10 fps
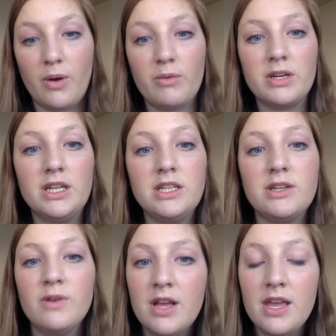what we're going to
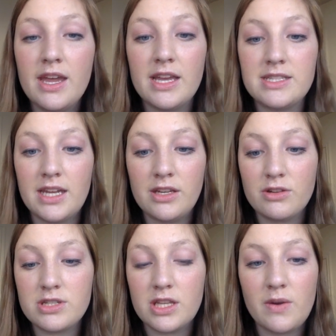do is in your
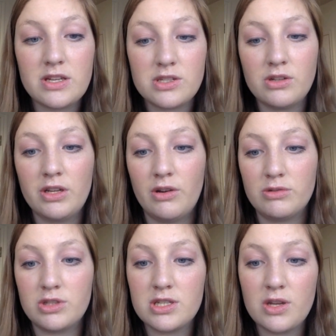Silhouette Studio,
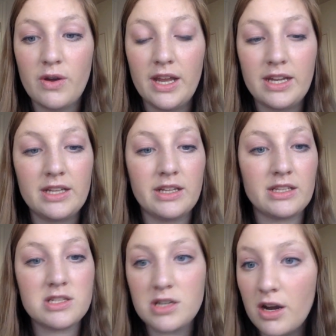just go ahead and
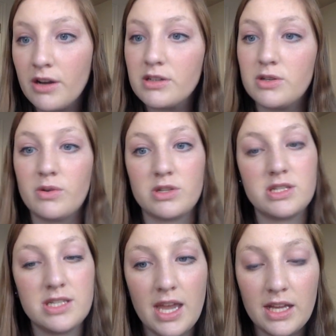click Start or
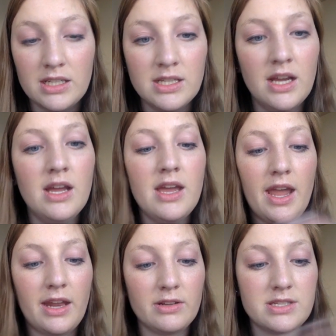Send.
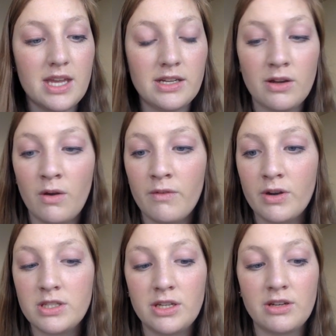It'll send it
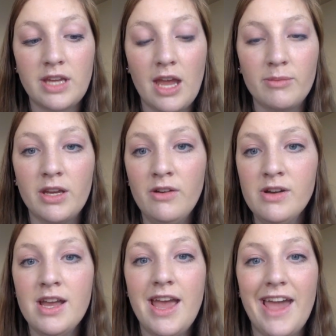over to your Cameo,
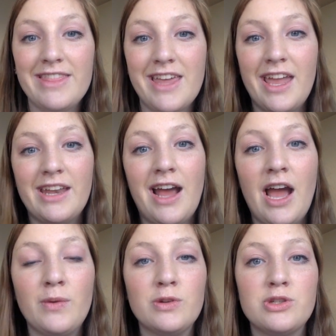and then
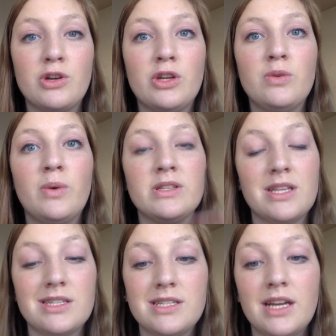I will show you once
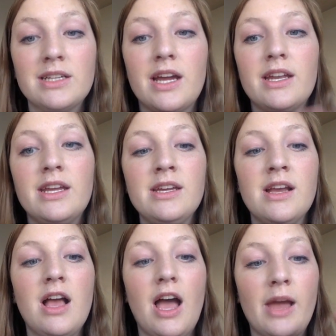it's done cutting.
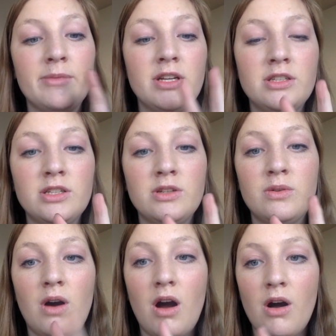I'm going to
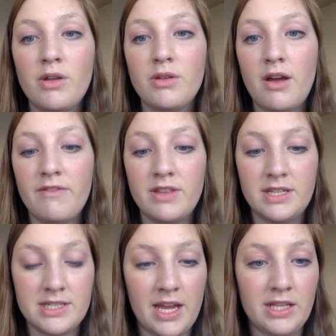do all of the
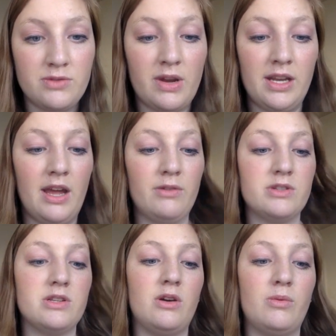designs right now.
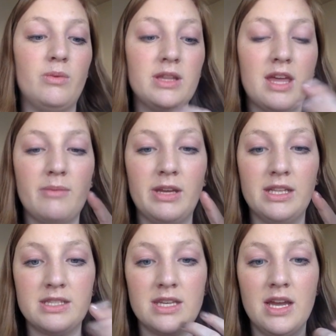So what that
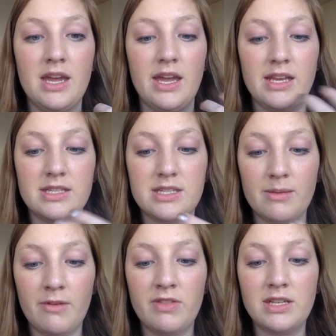means is
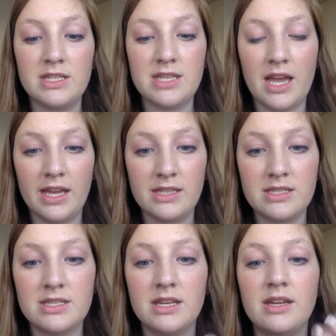some of the
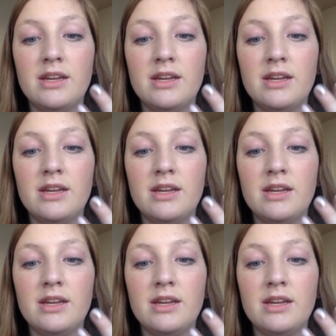designs